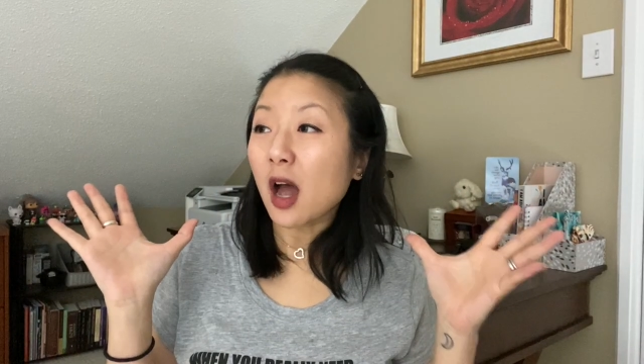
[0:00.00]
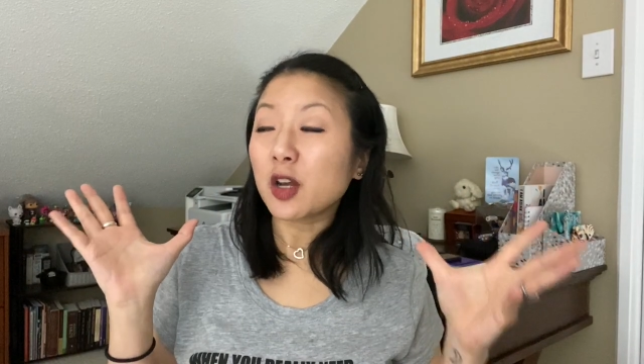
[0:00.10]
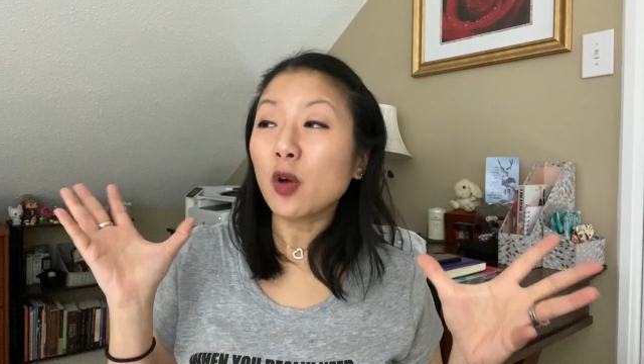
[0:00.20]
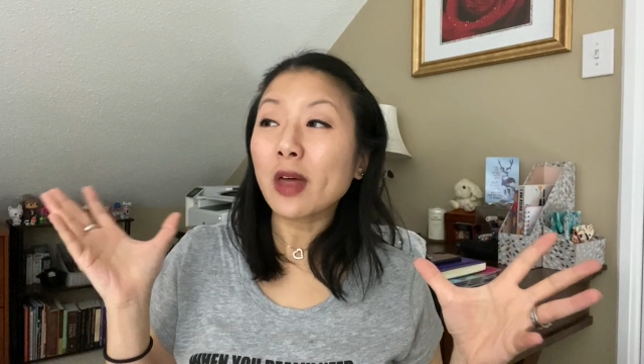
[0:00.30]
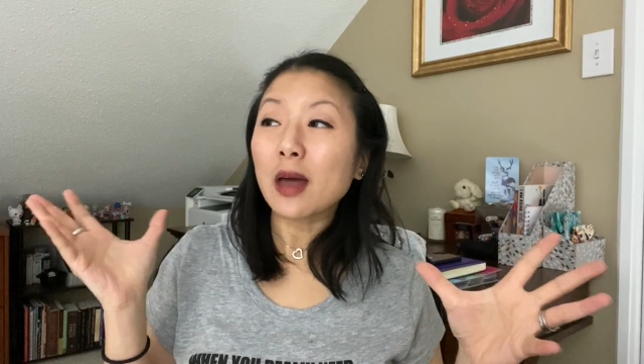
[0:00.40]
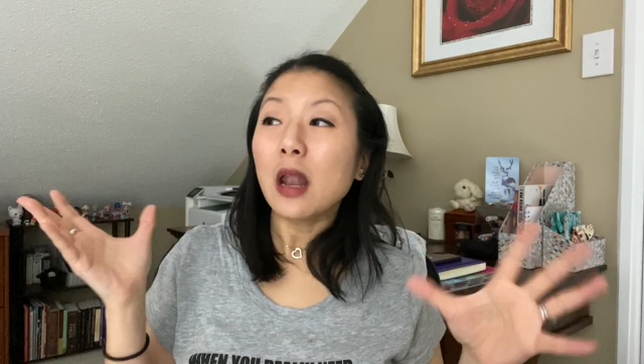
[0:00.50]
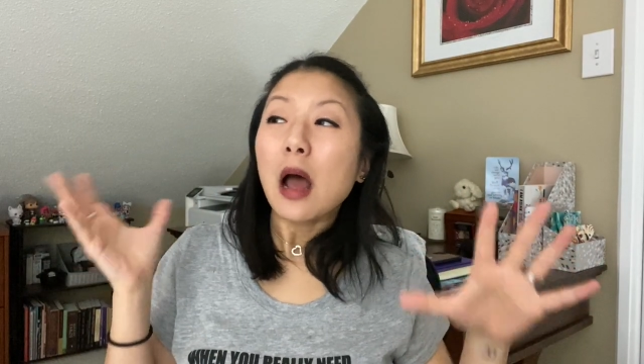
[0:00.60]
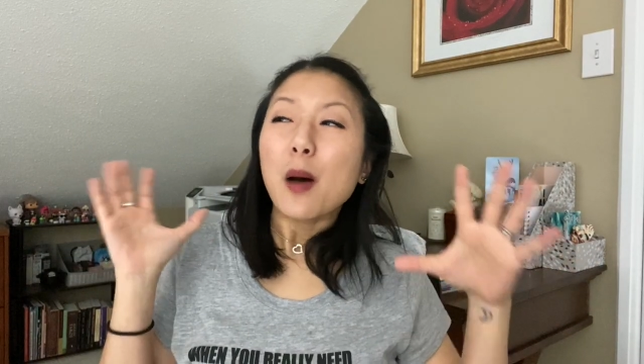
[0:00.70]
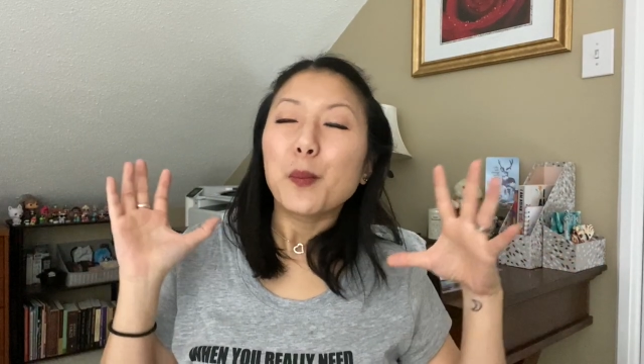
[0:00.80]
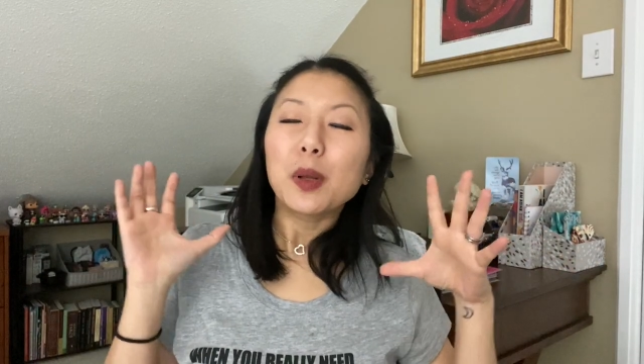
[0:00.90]
I know that
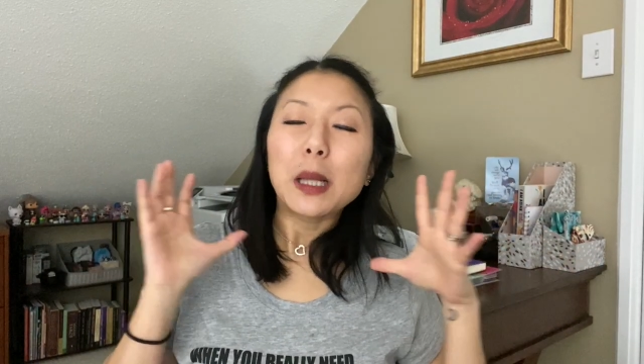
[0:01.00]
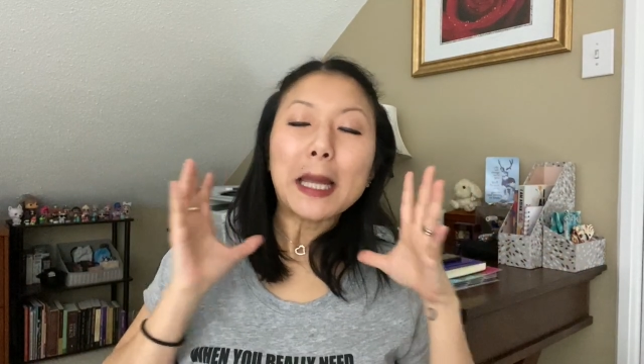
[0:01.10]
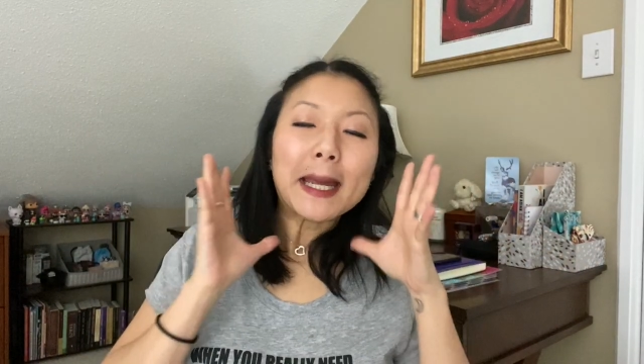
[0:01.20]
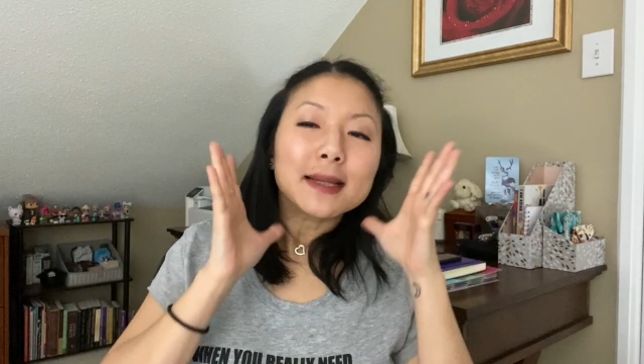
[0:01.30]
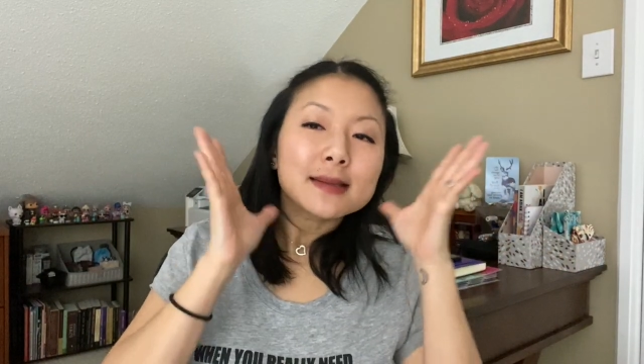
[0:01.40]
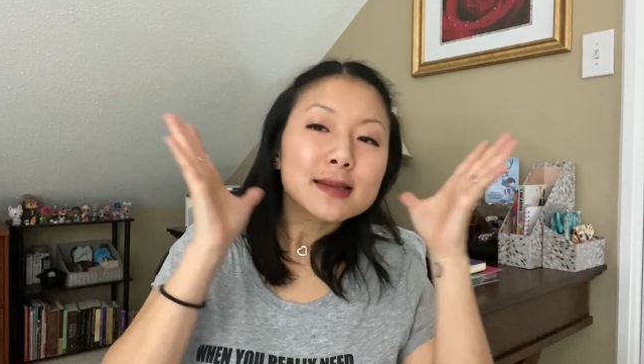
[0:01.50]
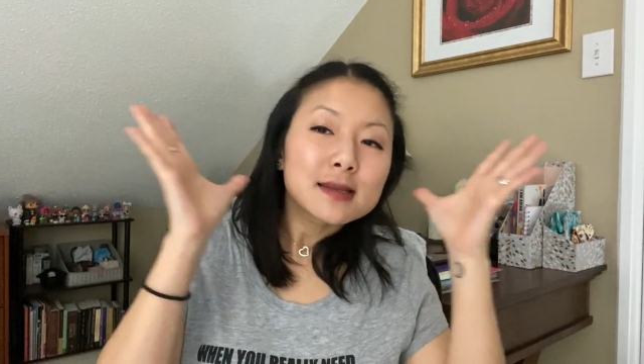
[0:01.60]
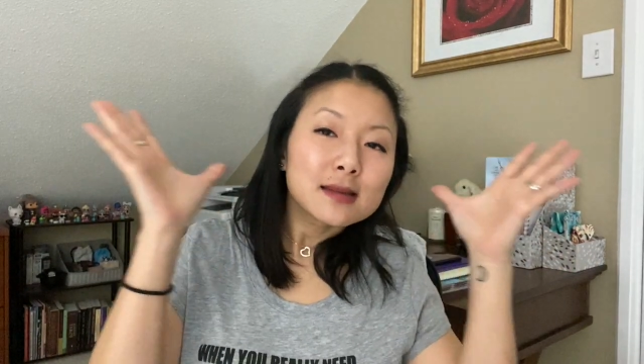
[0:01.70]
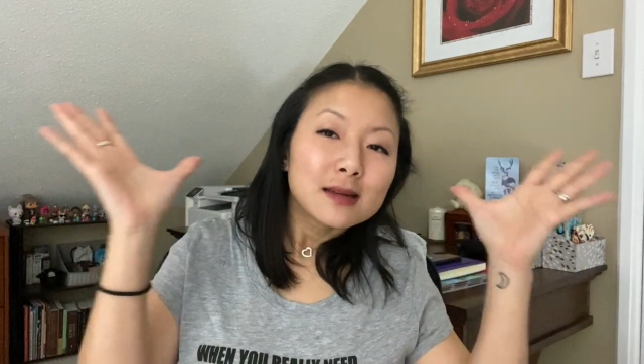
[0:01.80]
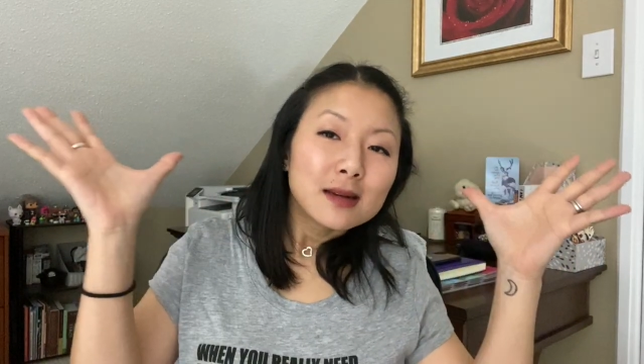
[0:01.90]
plants,